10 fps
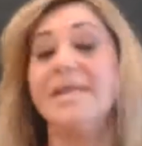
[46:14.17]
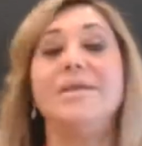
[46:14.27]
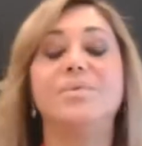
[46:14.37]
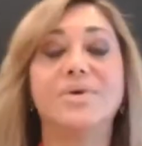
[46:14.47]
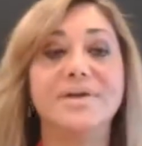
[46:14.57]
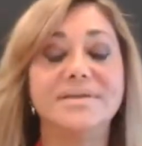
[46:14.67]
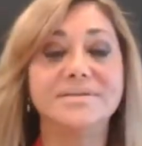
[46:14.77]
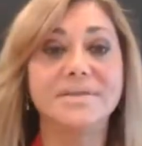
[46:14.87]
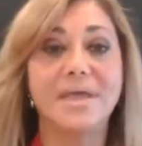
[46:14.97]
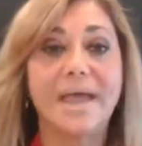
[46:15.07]
It
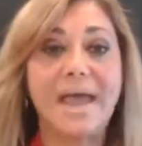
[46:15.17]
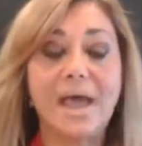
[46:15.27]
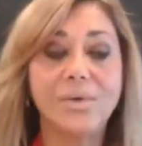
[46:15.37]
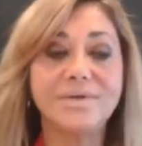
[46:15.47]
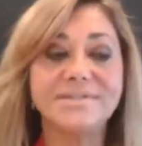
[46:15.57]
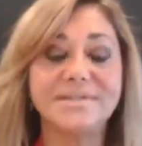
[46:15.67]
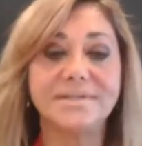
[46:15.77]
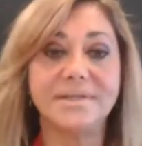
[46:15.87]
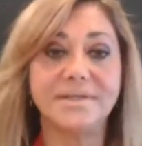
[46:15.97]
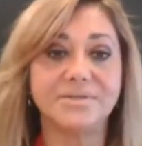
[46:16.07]
was, how is
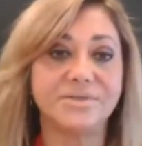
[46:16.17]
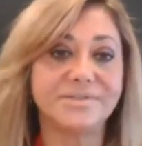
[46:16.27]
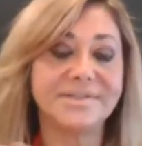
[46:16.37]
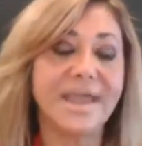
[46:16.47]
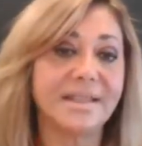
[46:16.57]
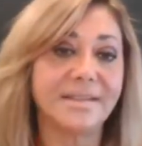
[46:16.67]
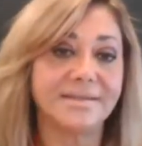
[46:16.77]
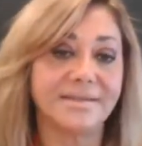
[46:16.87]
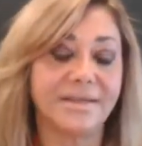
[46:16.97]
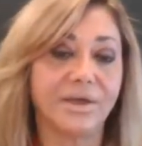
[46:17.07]
it in
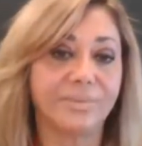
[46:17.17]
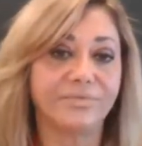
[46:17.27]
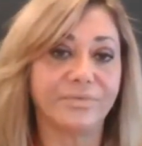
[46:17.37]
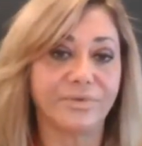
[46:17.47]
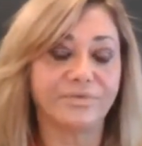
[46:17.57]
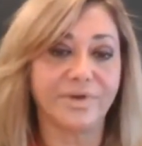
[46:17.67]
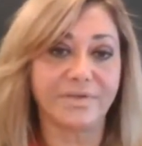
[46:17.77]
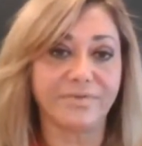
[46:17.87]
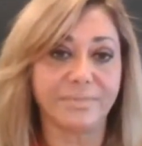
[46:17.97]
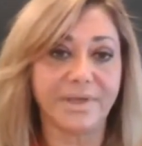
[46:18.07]
totality helpful for
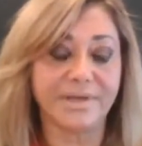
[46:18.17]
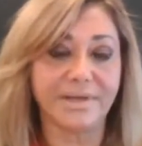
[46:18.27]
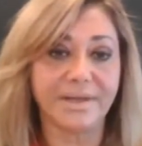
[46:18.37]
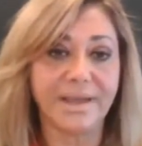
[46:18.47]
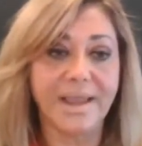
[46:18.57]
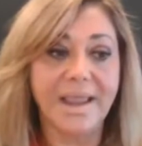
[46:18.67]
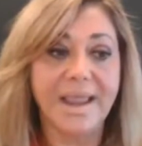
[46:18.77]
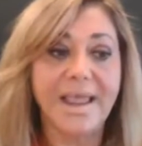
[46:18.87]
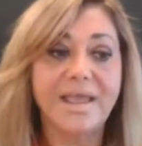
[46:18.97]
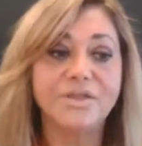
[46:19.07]
everybody?
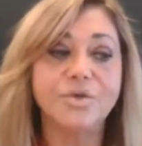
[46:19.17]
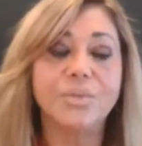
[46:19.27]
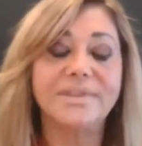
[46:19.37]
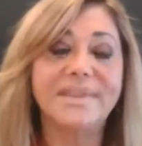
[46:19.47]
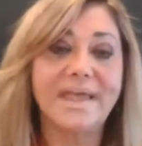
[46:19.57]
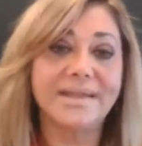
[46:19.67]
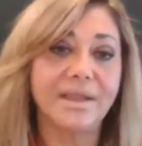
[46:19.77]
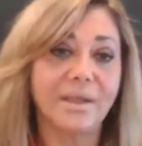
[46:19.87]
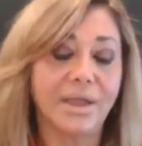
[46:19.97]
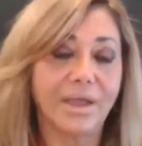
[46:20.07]
And, you know, what
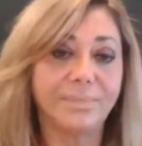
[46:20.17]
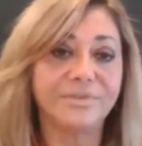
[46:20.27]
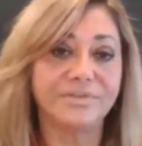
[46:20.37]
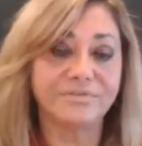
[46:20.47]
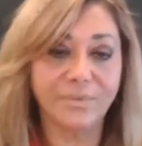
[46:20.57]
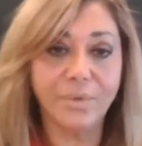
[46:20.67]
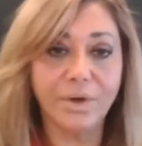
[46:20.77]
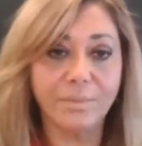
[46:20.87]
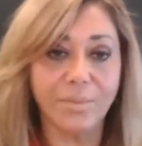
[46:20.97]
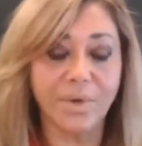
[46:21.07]
that helped
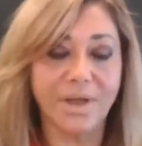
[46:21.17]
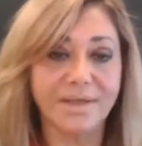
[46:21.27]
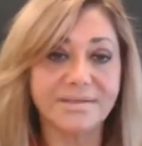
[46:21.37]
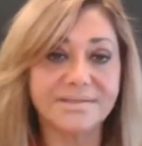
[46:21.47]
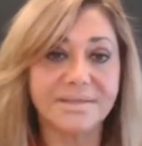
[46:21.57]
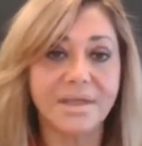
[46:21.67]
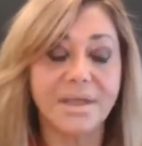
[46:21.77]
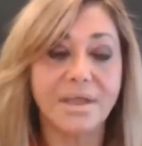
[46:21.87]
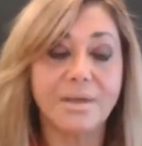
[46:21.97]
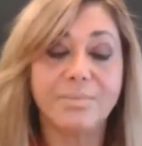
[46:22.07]
inform was
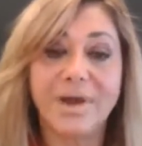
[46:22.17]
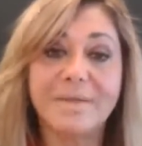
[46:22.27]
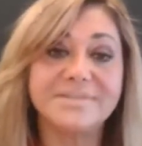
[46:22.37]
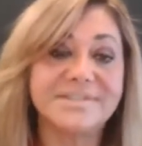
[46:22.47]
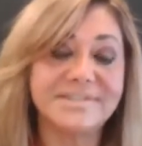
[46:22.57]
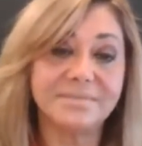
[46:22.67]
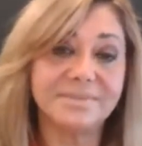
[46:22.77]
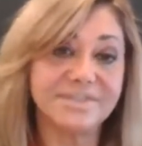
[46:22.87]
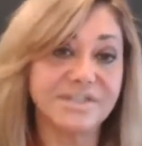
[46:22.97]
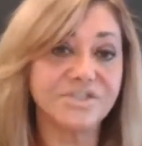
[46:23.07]
perhaps the same
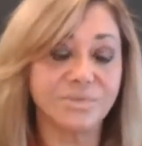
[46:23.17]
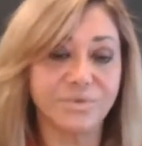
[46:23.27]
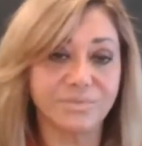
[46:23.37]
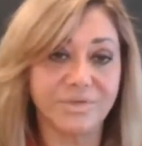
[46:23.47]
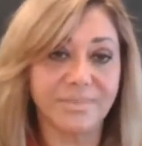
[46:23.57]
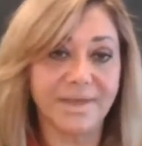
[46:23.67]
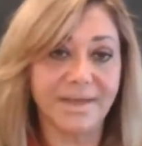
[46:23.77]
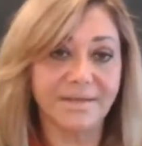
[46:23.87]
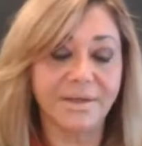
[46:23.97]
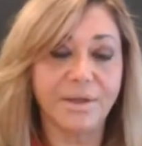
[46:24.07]
decision would be
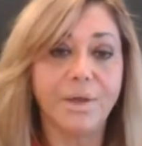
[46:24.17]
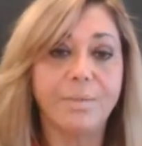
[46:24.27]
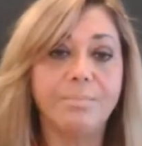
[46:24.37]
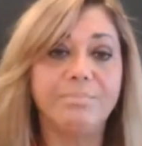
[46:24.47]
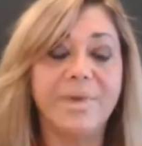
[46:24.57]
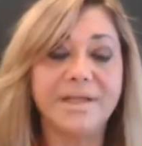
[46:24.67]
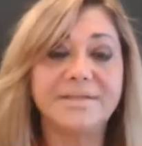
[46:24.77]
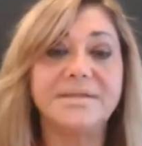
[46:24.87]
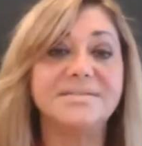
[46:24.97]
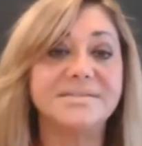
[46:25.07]
made,
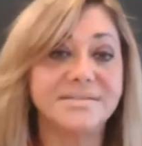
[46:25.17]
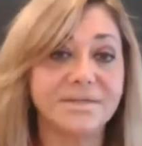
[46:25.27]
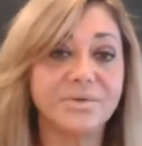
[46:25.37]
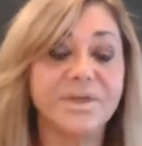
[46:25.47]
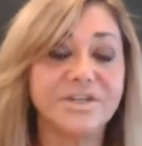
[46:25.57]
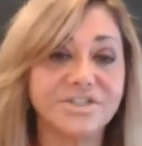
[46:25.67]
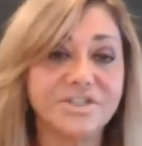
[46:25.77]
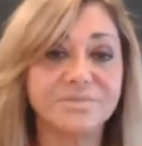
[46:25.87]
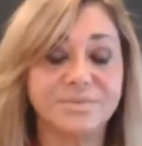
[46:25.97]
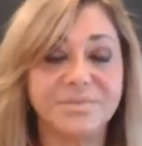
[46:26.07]
but
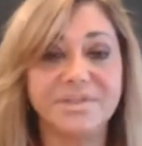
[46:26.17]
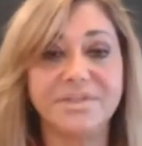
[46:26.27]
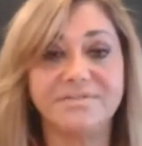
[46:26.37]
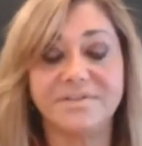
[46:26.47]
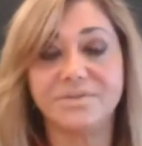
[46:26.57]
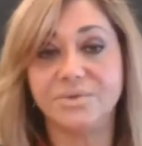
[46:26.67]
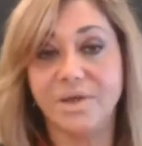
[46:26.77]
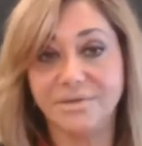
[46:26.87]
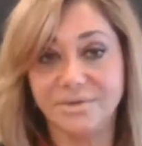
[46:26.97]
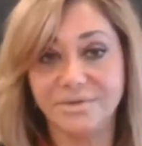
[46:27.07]
considerations would be given to
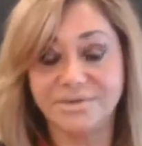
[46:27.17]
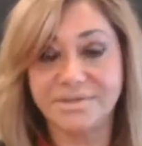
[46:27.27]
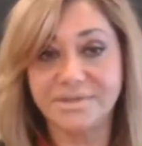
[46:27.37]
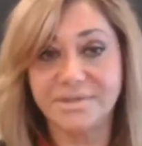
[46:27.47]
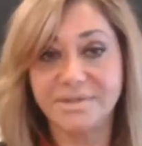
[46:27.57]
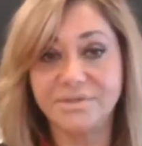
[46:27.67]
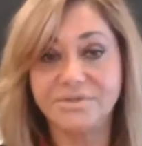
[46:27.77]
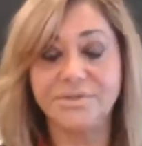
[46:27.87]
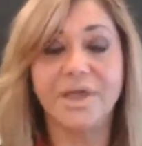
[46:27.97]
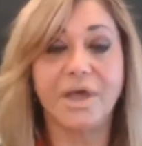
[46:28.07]
others
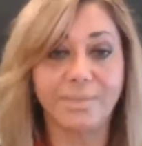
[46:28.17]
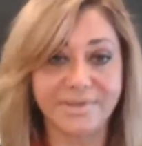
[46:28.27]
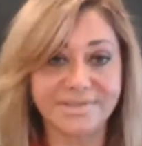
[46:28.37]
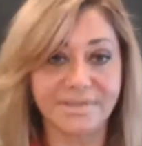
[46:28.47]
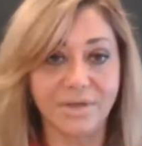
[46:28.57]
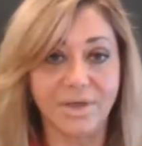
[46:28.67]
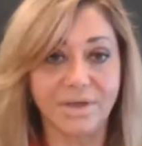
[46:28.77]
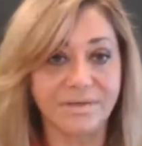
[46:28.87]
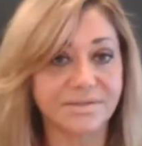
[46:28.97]
to help us along.